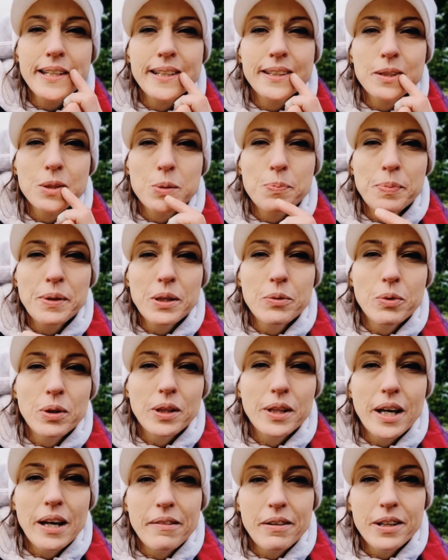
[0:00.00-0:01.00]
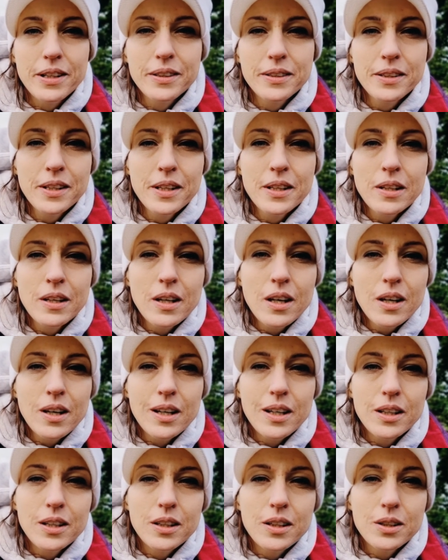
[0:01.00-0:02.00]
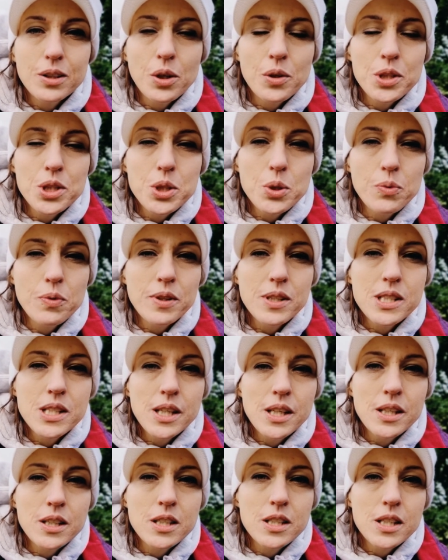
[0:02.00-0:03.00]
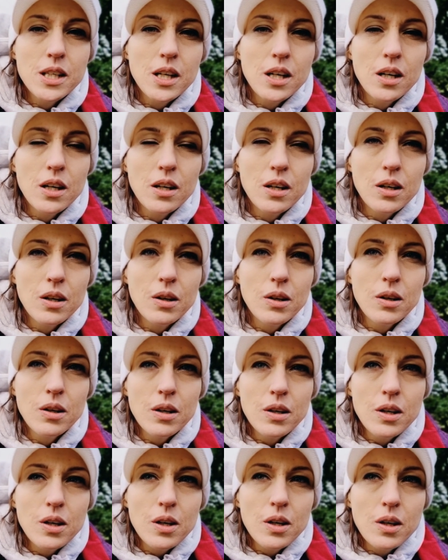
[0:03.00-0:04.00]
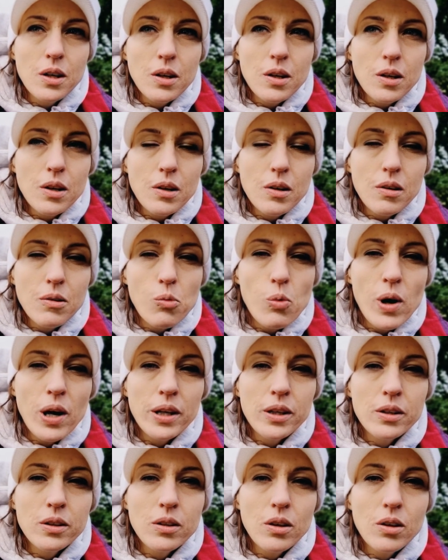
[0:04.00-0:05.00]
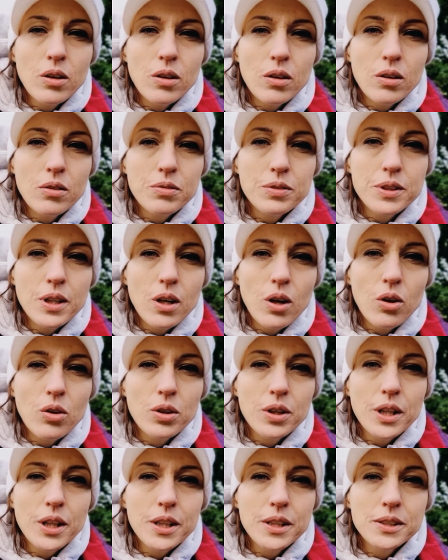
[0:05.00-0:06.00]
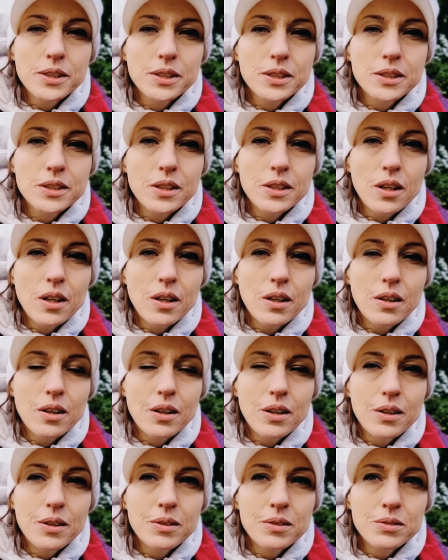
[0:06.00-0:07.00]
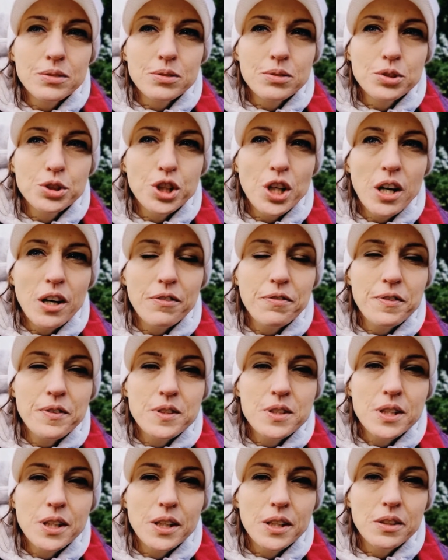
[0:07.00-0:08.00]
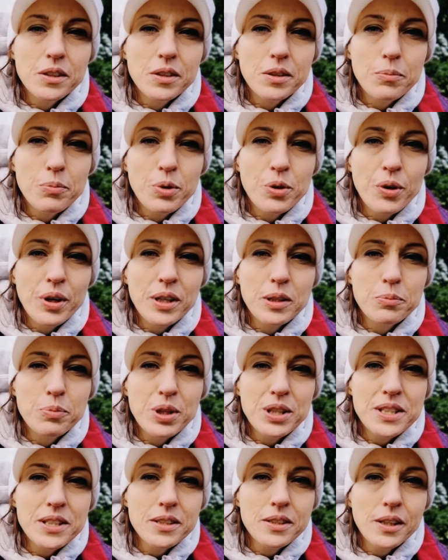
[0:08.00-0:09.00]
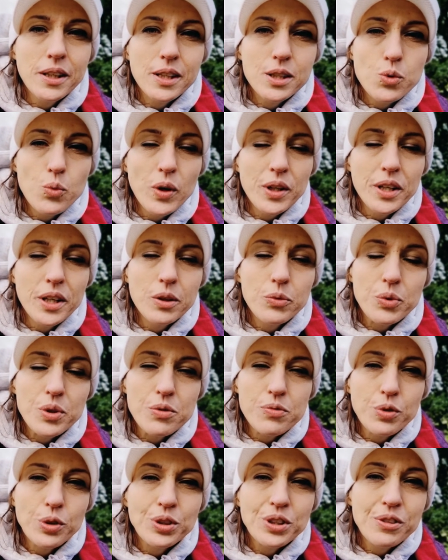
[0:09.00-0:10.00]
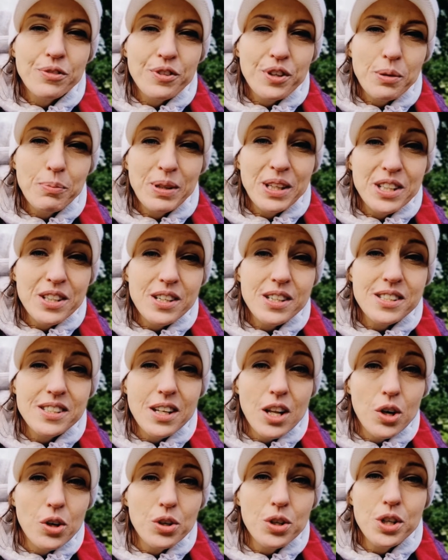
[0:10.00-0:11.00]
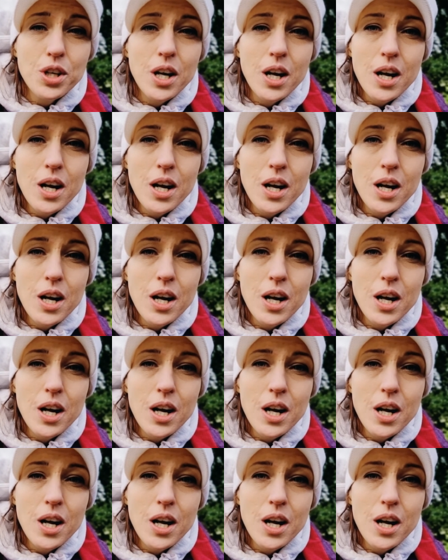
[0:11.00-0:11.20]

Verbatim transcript: at a Speedwell Cavern, uh, going to visit uh, one of the longest uh, shafts in uh, Great Britain. It's 143 meters long